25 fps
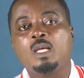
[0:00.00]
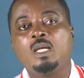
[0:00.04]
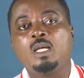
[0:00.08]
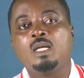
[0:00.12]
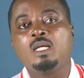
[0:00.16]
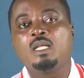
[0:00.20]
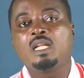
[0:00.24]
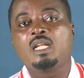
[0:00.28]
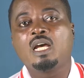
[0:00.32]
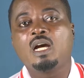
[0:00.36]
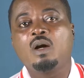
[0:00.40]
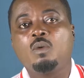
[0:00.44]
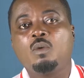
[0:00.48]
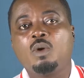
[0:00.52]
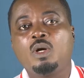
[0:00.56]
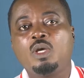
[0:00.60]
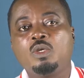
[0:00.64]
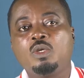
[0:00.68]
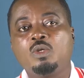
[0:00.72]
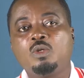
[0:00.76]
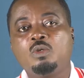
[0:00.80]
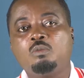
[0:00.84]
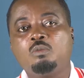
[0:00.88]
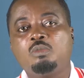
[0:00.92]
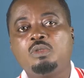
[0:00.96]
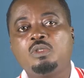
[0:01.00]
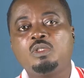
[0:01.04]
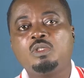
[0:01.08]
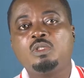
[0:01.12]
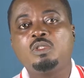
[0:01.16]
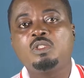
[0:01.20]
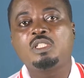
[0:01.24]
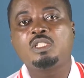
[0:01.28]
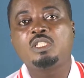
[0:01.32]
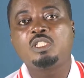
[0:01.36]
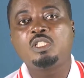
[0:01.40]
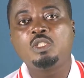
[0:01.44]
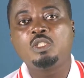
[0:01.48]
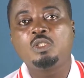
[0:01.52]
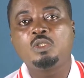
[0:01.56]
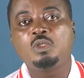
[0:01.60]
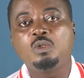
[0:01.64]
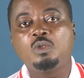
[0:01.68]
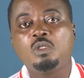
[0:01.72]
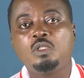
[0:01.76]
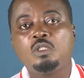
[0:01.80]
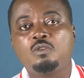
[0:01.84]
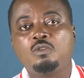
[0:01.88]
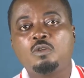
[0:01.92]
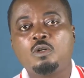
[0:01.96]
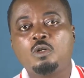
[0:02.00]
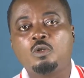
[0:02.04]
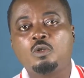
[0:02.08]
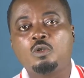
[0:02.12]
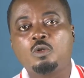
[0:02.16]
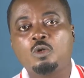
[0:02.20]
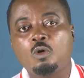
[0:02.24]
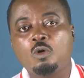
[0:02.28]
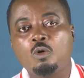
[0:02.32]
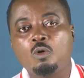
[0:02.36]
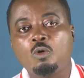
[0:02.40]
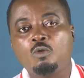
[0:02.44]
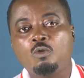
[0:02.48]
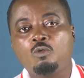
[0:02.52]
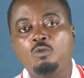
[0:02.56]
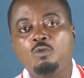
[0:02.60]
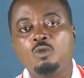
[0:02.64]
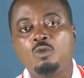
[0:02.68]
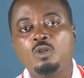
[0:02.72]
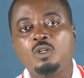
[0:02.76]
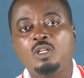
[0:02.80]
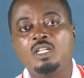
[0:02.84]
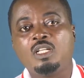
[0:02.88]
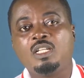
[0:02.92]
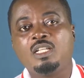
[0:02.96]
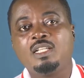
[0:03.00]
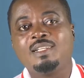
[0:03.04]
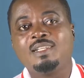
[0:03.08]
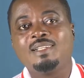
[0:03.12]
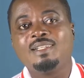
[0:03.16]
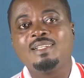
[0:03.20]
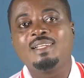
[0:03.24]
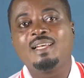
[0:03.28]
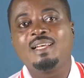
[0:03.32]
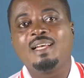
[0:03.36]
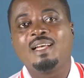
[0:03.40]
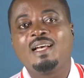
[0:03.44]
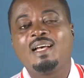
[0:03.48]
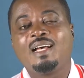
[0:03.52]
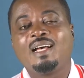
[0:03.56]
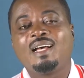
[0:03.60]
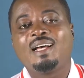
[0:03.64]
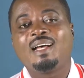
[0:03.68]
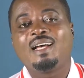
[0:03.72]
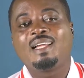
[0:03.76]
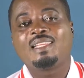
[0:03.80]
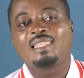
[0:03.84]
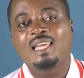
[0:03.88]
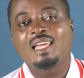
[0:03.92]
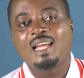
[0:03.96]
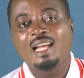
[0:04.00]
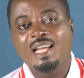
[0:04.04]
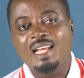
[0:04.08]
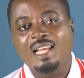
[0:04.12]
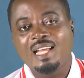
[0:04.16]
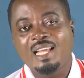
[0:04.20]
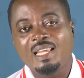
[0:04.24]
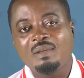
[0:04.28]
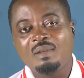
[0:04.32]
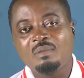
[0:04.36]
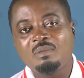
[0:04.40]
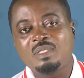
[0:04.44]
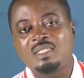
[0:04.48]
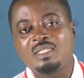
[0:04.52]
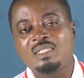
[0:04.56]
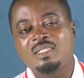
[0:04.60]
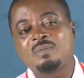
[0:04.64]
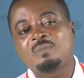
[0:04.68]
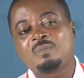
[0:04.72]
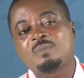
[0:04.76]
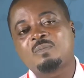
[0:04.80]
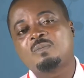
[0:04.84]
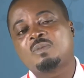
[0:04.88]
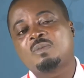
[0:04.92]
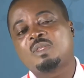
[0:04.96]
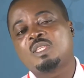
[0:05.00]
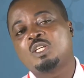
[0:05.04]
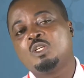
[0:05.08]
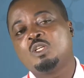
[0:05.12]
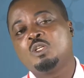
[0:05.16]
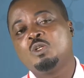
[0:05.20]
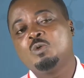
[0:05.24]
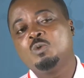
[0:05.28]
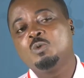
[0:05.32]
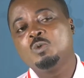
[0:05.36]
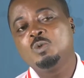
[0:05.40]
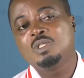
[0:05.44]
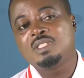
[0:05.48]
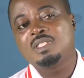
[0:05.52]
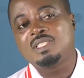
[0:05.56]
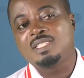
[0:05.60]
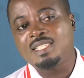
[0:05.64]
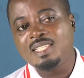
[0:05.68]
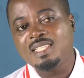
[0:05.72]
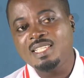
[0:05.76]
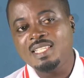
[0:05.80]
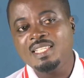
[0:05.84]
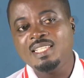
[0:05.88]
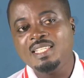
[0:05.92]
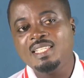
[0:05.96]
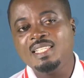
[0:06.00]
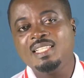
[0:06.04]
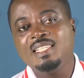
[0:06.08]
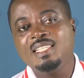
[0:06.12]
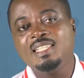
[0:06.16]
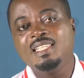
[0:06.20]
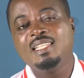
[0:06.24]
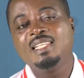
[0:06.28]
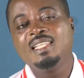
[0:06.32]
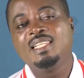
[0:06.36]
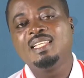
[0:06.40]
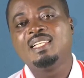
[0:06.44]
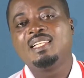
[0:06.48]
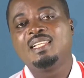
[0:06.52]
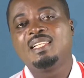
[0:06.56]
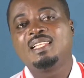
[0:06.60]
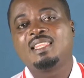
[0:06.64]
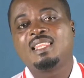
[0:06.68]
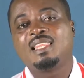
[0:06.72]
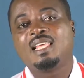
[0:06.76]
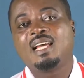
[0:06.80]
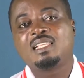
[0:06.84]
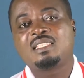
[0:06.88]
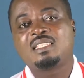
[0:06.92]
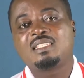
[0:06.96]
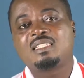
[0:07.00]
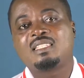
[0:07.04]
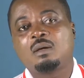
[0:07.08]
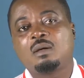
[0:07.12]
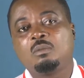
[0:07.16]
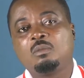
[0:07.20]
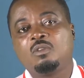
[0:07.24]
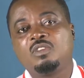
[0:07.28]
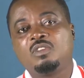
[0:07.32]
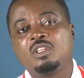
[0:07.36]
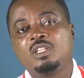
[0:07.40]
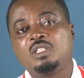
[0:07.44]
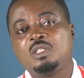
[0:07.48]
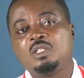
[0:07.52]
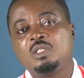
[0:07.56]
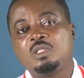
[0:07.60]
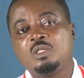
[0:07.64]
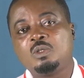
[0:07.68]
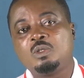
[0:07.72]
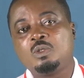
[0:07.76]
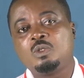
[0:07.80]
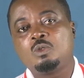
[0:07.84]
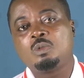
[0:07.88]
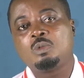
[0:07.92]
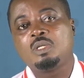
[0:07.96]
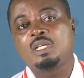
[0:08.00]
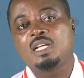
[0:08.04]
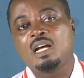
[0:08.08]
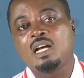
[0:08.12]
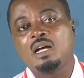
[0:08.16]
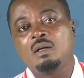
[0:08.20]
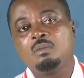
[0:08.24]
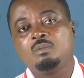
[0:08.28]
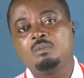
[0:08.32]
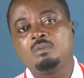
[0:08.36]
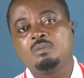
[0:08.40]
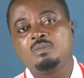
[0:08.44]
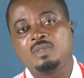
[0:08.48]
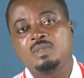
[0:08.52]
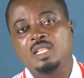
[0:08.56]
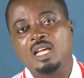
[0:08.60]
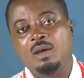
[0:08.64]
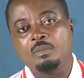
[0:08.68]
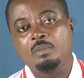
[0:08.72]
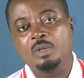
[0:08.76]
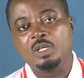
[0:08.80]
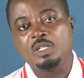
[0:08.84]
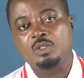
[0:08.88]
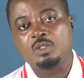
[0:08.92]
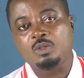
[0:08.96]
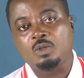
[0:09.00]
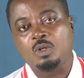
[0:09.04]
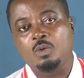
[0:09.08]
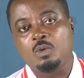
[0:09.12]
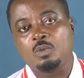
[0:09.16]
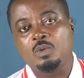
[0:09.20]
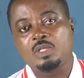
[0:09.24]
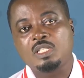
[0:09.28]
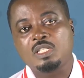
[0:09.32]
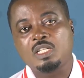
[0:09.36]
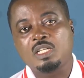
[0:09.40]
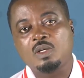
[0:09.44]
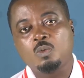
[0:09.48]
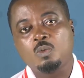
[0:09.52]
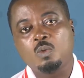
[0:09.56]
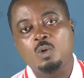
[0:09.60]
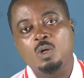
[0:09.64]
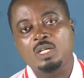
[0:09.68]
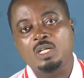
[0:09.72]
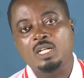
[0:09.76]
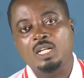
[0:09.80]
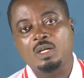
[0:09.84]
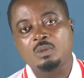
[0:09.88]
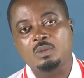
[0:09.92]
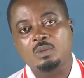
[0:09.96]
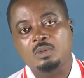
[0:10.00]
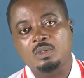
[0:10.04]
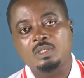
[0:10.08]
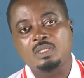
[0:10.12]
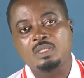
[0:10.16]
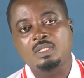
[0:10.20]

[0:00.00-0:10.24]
Now, when you build your tissues for growth, at times you will see that some of the tissues become damaged, or we say worn out.